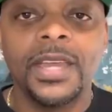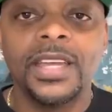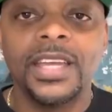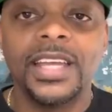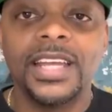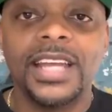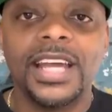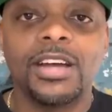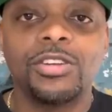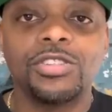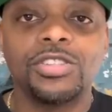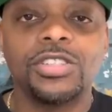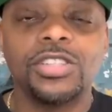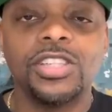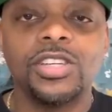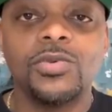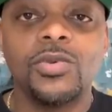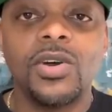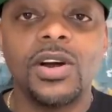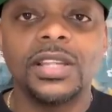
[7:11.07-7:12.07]
and I'll see
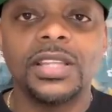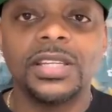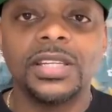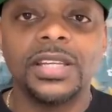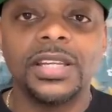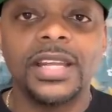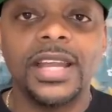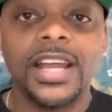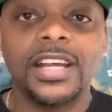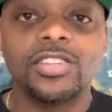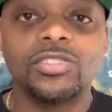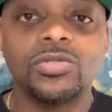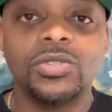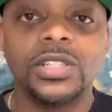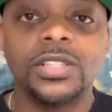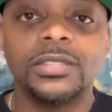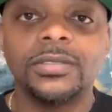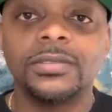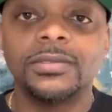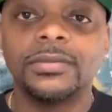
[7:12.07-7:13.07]
you all in the next
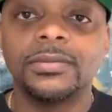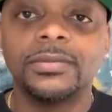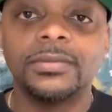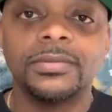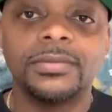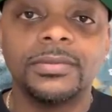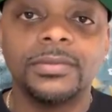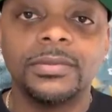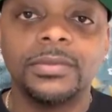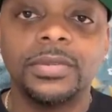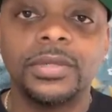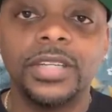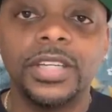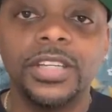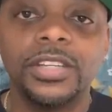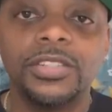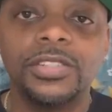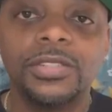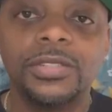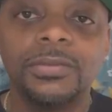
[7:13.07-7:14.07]
one.
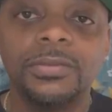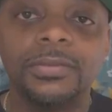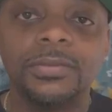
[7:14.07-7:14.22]
Peace.